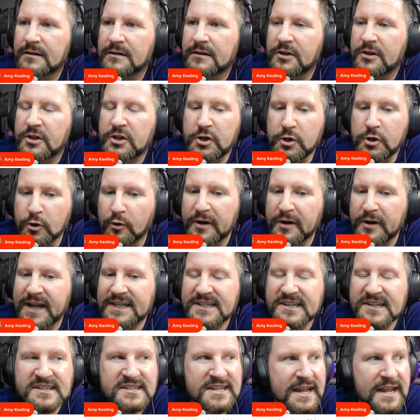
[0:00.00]
You don't get
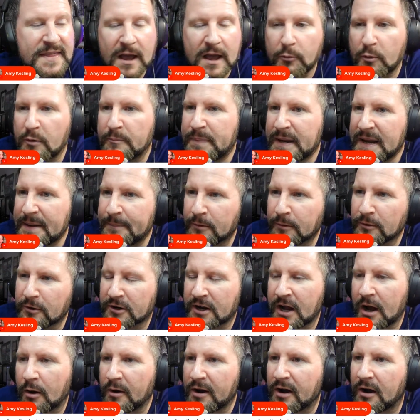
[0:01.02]
to say that. When people are
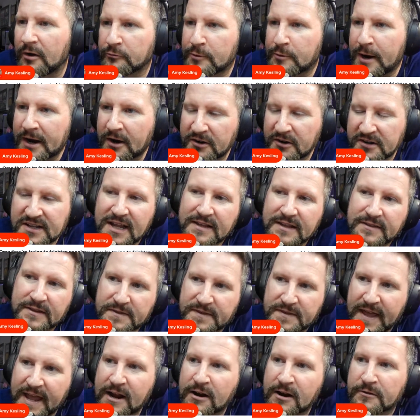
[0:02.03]
going on record saying that
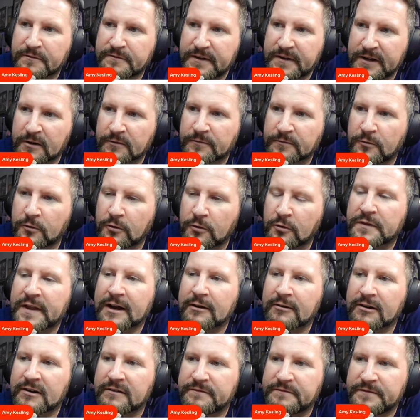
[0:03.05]
they are fearful,
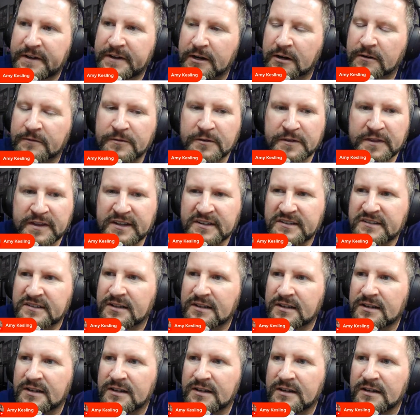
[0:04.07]
they're in fear for this,
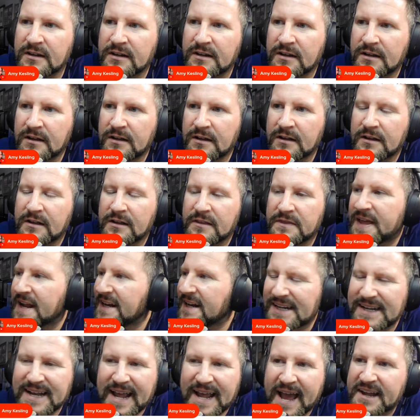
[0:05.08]
they
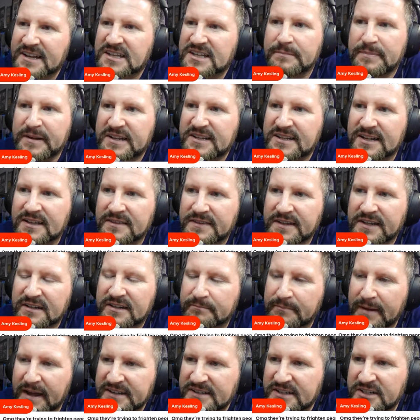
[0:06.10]
didn't ask to be sent these
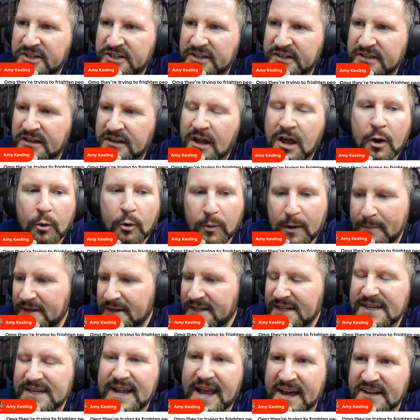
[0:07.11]
messages. Women
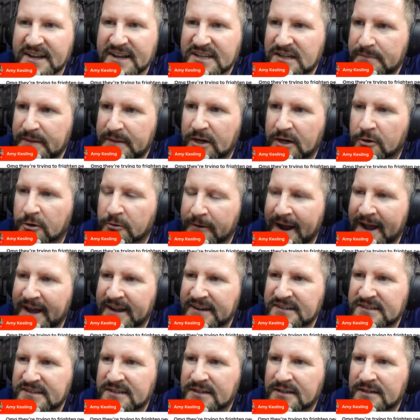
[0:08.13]
didn't ask to be
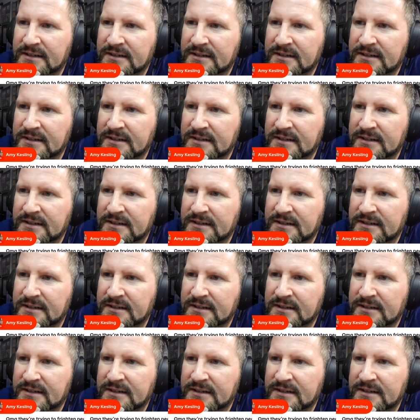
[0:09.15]
harassed.